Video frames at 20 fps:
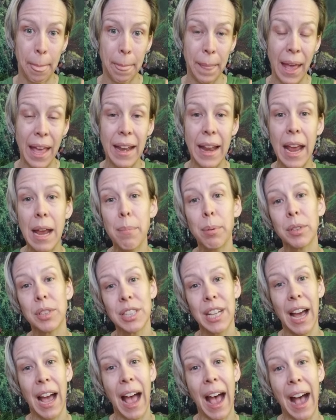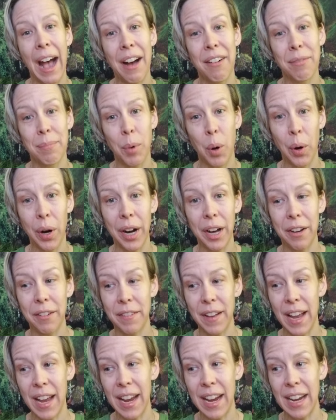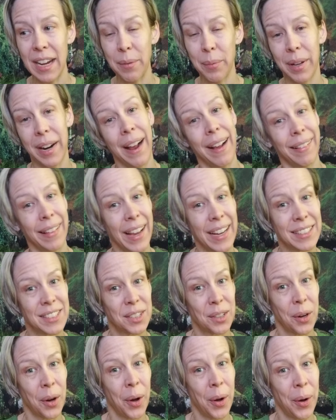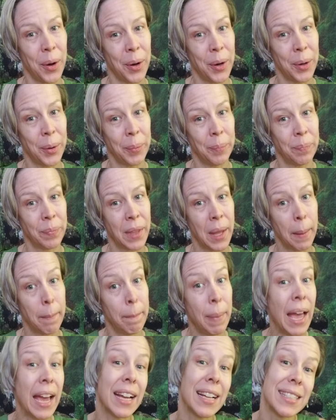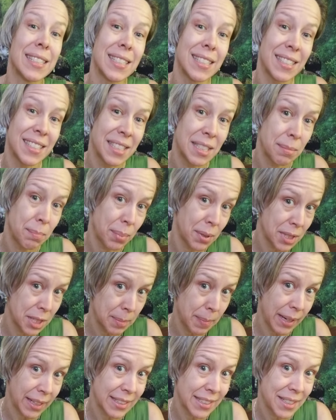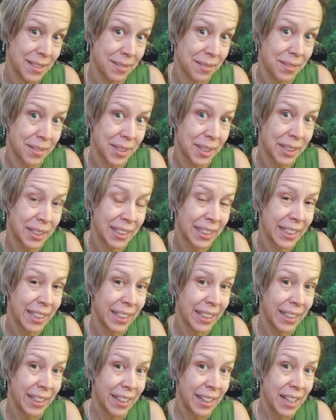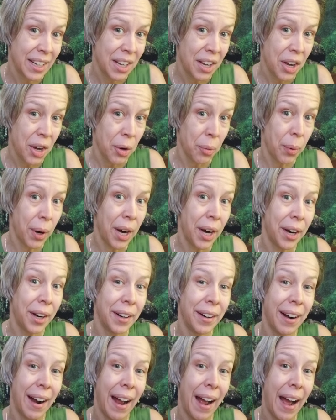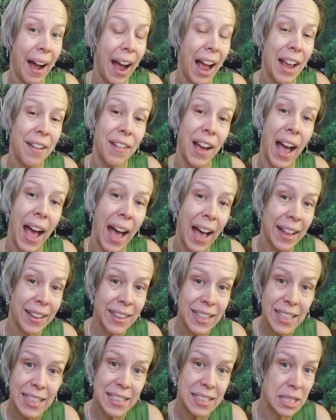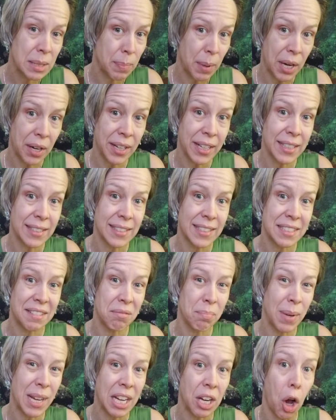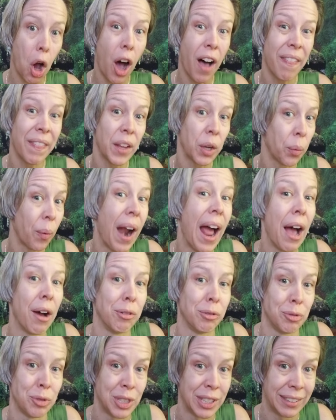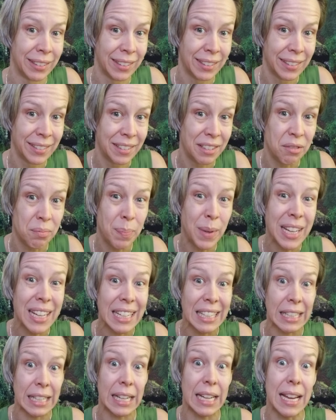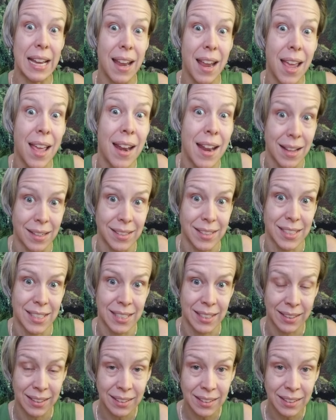and able to have more of a, what I like to call, Pegasus perspective, where I've had the experience of being on the ground, of being in it.